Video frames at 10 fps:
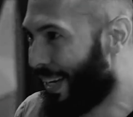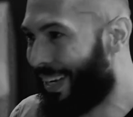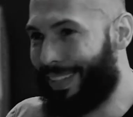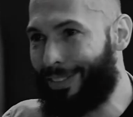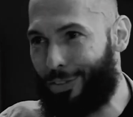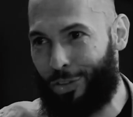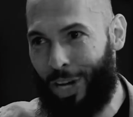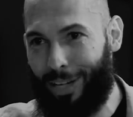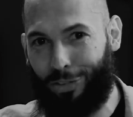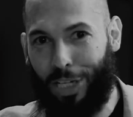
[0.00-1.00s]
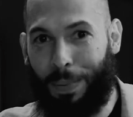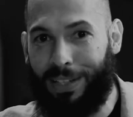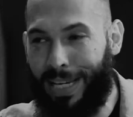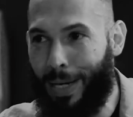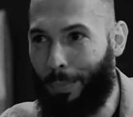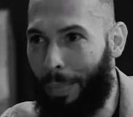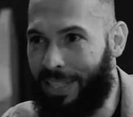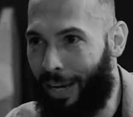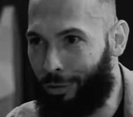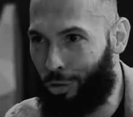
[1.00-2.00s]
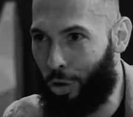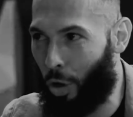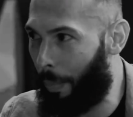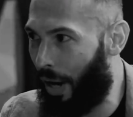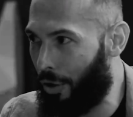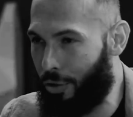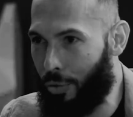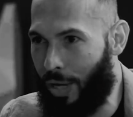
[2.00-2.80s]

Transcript: This chat GPT can probably text your girl better than you